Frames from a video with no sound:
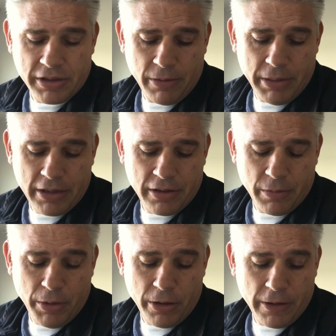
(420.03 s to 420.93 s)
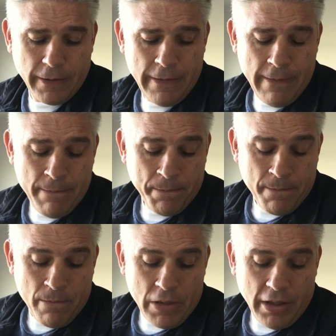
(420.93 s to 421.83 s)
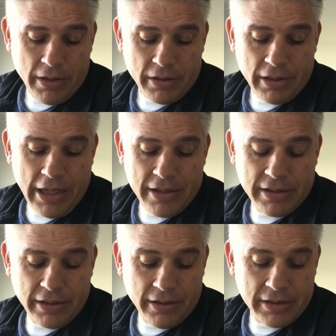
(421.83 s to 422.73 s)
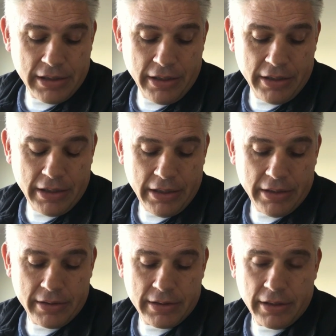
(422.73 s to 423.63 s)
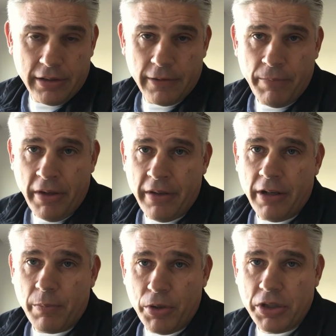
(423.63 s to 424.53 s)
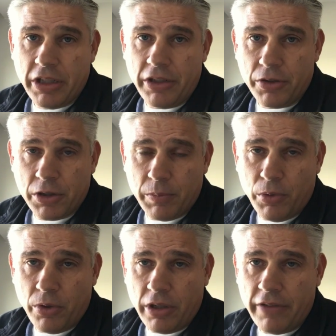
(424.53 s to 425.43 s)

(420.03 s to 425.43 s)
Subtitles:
that's come back to the party. The last thing I'll say is I appreciate your support.